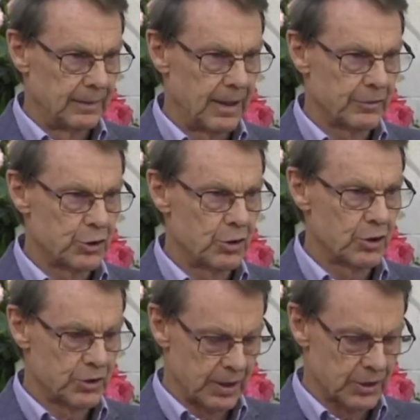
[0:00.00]
After
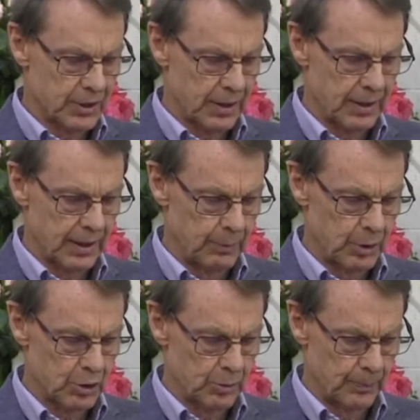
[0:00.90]
church next Sunday, we
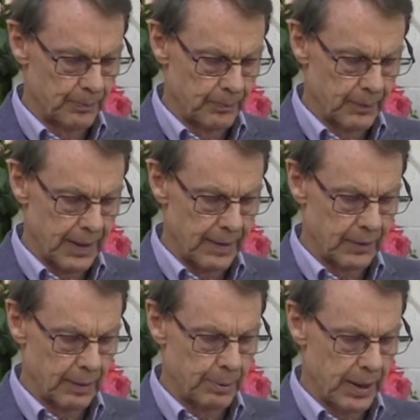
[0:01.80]
shall be
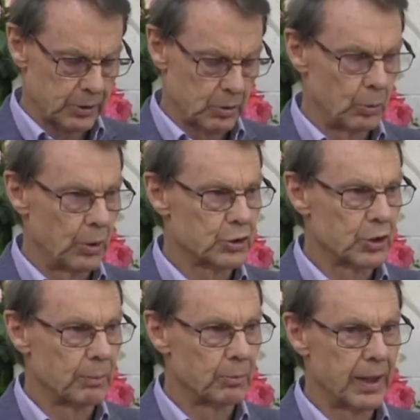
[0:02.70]
having a practical
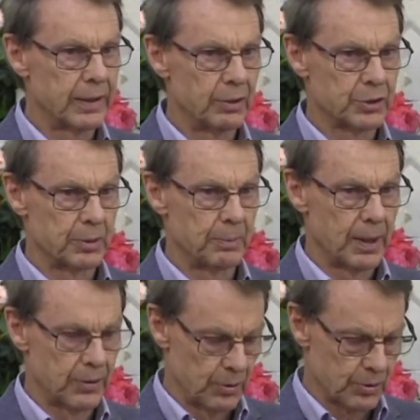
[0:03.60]
workshop right here at St
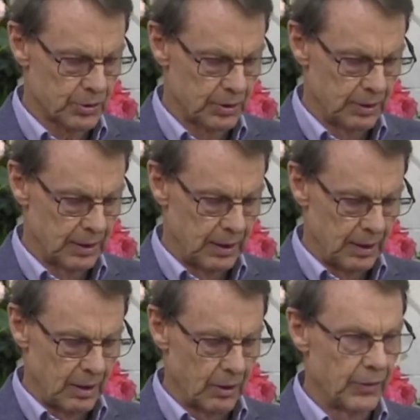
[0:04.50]
Matthew's
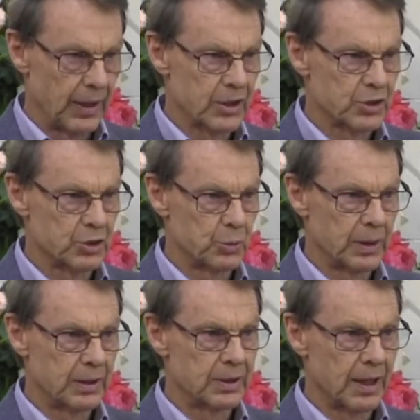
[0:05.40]
on the actions
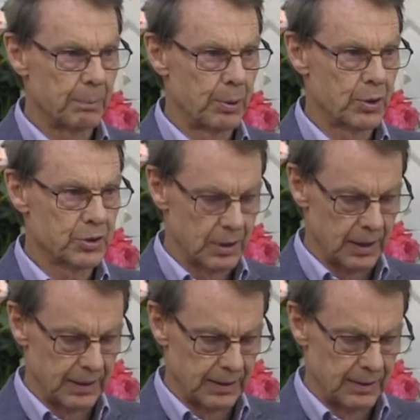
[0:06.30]
we can take
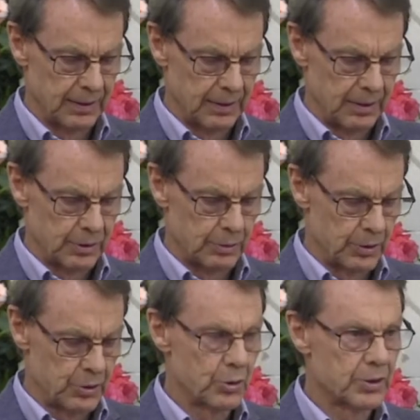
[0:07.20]
personally to
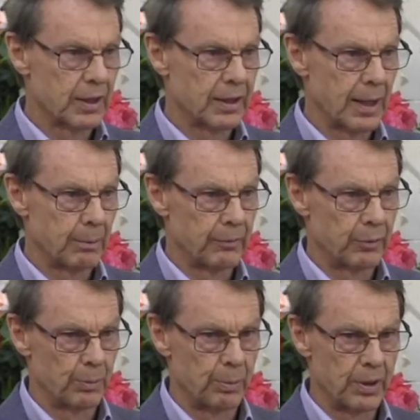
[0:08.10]
reduce our carbon
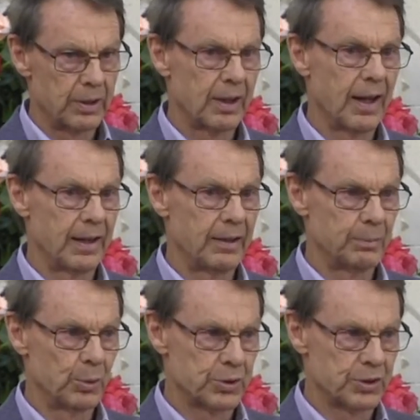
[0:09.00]
footprint and live
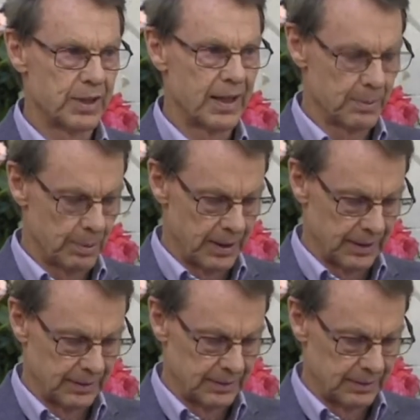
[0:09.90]
more sustainably.
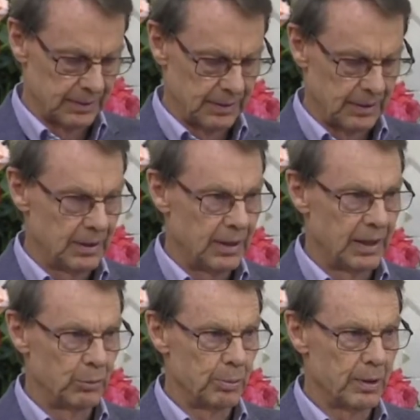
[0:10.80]

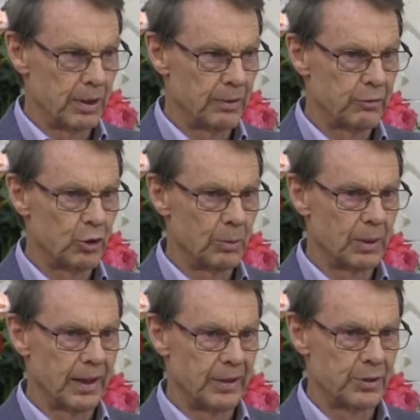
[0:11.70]
It will be
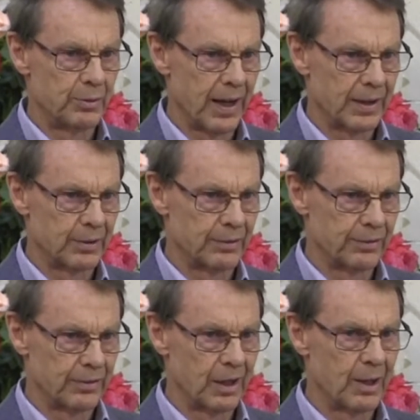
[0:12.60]
informal and
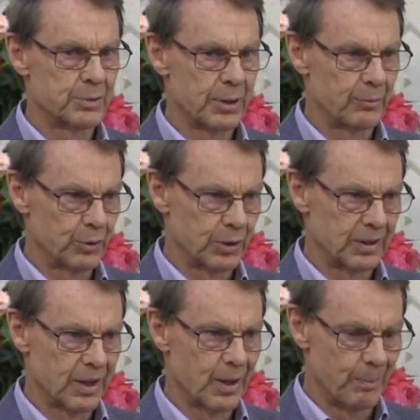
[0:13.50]
interactive. I hope some of you
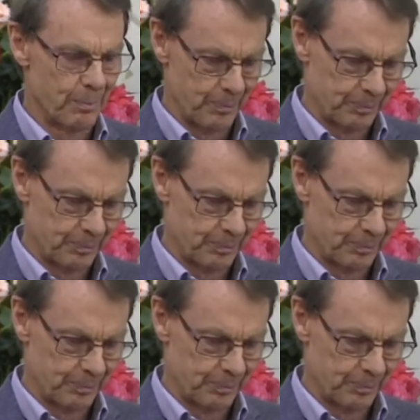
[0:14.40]
can come.